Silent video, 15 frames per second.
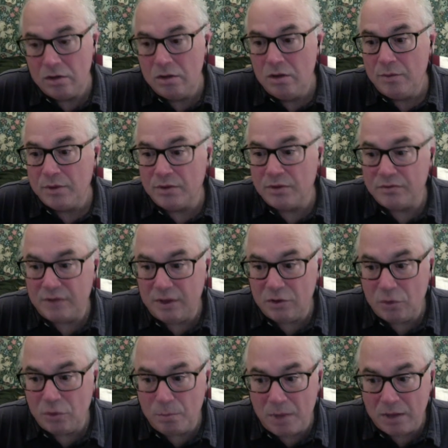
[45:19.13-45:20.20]
because they
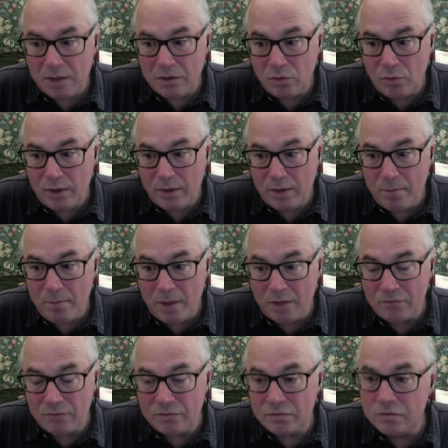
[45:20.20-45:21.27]
could make you wait
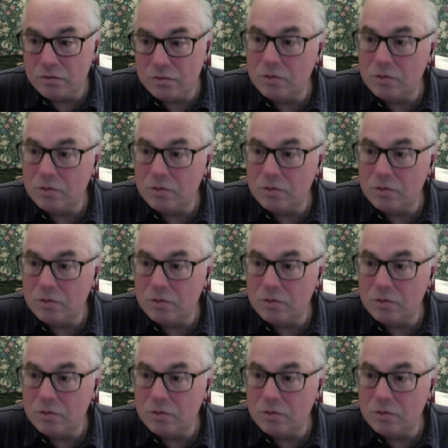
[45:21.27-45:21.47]
months.